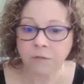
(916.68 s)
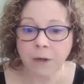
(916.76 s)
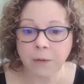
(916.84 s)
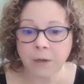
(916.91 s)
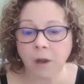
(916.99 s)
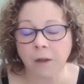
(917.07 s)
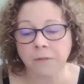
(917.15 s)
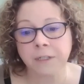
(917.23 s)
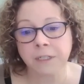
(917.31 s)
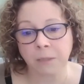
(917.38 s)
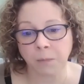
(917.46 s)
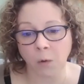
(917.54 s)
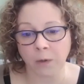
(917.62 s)
very often
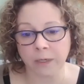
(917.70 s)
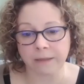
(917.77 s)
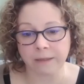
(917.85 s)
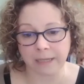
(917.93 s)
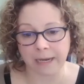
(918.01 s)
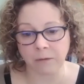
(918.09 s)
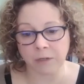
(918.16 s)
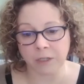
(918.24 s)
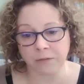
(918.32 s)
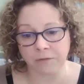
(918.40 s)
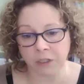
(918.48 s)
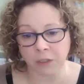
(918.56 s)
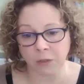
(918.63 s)
supporting the
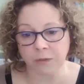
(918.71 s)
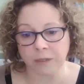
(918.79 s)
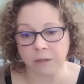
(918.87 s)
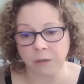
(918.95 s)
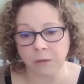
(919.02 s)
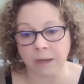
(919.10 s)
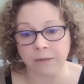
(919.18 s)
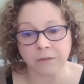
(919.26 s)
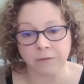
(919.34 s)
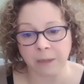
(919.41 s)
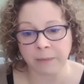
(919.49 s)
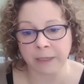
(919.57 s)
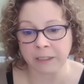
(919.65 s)
language of children who have
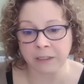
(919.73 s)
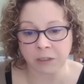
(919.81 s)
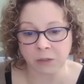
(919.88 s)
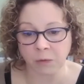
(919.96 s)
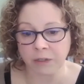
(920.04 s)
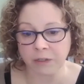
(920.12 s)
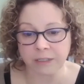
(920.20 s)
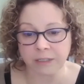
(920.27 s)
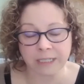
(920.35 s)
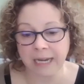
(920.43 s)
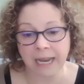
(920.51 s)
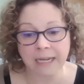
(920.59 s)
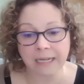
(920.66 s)
developmental disorders
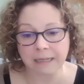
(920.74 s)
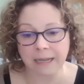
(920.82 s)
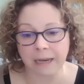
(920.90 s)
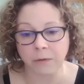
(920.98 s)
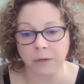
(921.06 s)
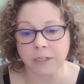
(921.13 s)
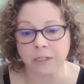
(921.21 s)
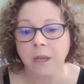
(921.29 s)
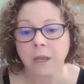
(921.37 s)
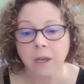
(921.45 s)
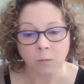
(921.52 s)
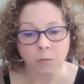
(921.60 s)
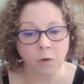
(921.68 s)
in any language
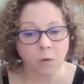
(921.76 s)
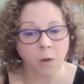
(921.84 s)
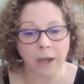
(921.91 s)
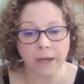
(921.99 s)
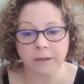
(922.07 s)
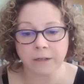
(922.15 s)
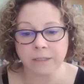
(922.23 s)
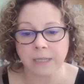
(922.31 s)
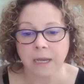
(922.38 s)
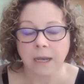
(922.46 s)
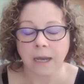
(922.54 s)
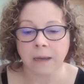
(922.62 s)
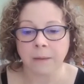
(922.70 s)
requires
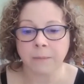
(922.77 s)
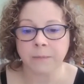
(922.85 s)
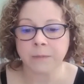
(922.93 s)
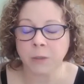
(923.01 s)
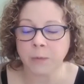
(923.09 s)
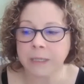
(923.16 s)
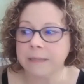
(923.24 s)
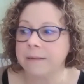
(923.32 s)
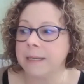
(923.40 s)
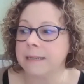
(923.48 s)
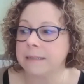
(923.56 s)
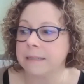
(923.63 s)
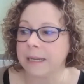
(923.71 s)
doing
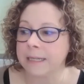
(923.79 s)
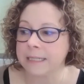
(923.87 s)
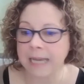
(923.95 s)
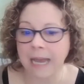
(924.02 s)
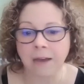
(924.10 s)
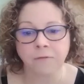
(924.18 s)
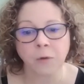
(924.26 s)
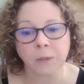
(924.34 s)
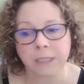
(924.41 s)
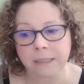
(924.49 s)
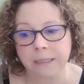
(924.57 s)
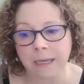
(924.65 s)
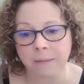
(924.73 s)
things like
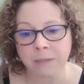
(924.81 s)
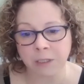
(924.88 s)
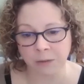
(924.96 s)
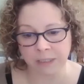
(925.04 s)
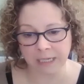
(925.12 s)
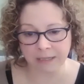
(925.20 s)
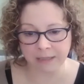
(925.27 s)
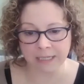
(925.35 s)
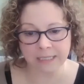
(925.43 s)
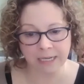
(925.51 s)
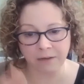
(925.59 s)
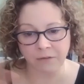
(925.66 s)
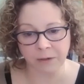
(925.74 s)
scaffolding them. So say they
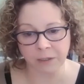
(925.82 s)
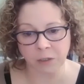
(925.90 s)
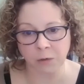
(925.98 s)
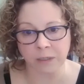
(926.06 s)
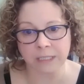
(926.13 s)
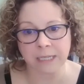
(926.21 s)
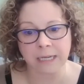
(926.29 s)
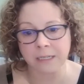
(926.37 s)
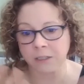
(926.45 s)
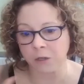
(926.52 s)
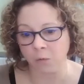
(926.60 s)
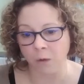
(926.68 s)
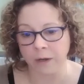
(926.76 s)
say a very short
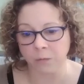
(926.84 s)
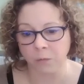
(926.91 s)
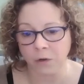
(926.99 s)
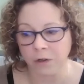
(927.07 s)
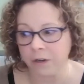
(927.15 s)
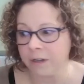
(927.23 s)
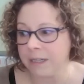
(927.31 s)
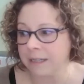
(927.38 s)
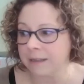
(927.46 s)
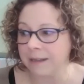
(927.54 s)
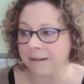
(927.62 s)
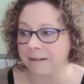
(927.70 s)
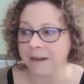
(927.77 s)
sentence or one word
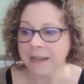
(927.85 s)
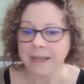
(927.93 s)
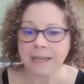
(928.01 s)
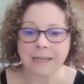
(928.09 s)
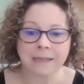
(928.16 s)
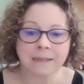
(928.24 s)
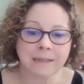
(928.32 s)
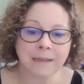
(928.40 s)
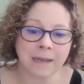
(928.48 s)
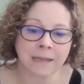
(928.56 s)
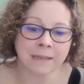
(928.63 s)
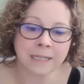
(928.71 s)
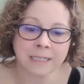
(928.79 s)
and
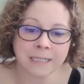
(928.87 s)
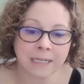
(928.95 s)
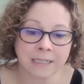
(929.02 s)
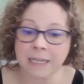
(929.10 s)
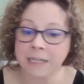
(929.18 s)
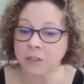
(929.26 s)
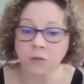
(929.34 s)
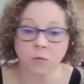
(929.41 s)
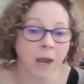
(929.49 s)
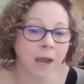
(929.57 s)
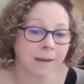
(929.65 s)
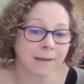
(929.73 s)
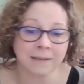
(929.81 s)
they say it's like
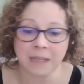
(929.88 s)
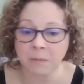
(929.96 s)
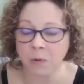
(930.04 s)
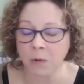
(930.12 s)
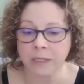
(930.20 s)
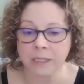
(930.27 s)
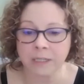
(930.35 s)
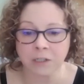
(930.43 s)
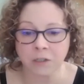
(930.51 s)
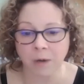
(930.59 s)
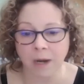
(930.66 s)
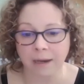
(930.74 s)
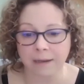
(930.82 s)
truck, and they pointed a
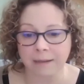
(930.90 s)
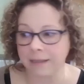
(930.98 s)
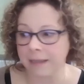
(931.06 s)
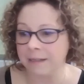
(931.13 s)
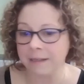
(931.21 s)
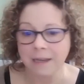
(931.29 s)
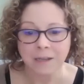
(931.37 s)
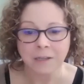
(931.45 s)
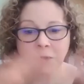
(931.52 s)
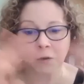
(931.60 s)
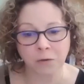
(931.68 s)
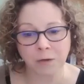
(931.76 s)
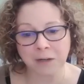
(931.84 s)
truck, and then
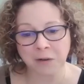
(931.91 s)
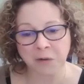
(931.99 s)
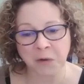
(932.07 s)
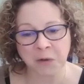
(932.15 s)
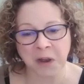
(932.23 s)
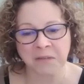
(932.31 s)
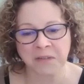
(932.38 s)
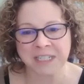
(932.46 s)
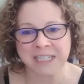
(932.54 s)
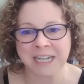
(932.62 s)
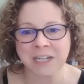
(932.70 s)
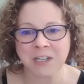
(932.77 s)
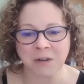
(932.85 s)
you create a whole
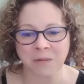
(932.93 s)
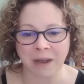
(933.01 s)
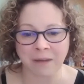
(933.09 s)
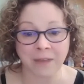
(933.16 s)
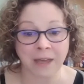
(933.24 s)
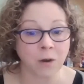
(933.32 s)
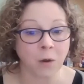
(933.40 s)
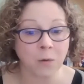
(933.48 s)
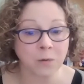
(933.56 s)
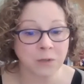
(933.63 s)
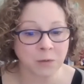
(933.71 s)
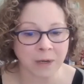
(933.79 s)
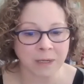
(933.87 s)
conversation around that.
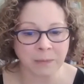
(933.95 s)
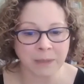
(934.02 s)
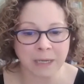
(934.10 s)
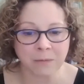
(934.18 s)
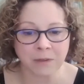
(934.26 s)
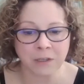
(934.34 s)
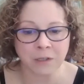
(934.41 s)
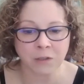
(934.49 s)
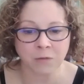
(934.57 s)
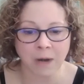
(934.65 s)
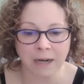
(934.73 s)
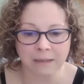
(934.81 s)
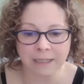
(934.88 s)
Oh, do you want to play with your
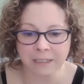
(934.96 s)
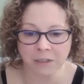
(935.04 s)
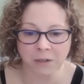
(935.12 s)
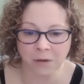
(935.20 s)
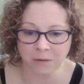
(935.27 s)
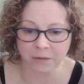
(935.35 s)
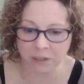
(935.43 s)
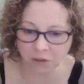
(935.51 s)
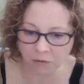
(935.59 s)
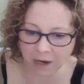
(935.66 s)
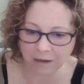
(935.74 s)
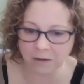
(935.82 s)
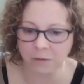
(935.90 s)
truck? Let's go. The
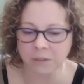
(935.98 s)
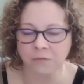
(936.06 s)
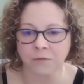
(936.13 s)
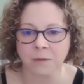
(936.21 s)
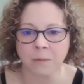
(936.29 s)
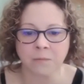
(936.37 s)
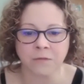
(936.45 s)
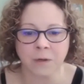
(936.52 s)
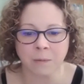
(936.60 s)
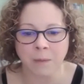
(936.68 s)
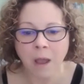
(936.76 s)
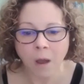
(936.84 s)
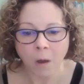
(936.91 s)
truck goes vroom,
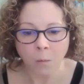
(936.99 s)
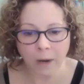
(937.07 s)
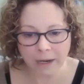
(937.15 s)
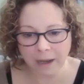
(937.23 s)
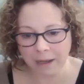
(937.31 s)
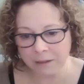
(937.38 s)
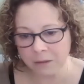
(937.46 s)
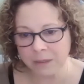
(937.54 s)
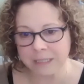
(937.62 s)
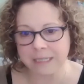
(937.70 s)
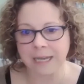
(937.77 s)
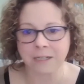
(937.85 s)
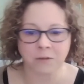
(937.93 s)
vroom. What color
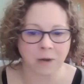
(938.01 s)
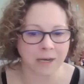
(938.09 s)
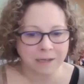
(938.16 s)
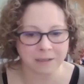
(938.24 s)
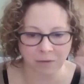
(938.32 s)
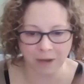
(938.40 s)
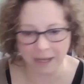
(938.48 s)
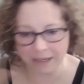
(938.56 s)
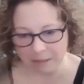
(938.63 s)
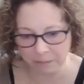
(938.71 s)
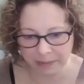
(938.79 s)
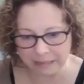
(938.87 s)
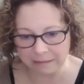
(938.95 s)
is that truck? And you kind
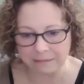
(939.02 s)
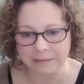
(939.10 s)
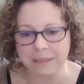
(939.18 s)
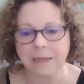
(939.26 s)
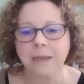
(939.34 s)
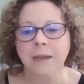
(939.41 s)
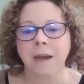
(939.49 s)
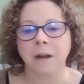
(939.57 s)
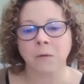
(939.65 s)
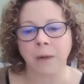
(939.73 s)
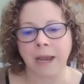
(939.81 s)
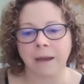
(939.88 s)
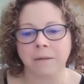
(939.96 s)
of build
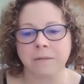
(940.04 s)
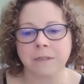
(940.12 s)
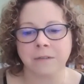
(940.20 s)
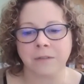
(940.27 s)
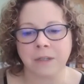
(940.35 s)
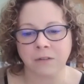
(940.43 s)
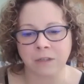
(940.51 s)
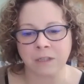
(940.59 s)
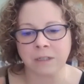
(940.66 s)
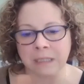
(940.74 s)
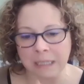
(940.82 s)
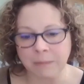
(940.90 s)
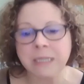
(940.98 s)
around the
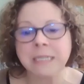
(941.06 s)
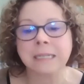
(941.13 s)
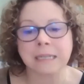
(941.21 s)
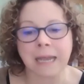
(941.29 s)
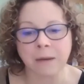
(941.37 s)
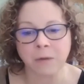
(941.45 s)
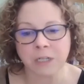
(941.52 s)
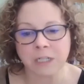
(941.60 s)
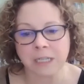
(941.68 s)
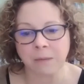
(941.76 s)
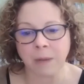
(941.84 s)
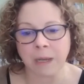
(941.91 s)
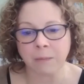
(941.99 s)
limited
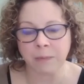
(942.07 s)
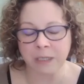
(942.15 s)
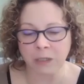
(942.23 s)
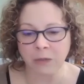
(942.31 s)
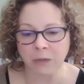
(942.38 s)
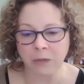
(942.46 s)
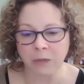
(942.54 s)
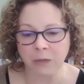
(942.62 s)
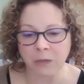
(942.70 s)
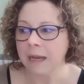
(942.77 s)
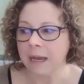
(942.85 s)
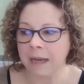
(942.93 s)
language they might be using.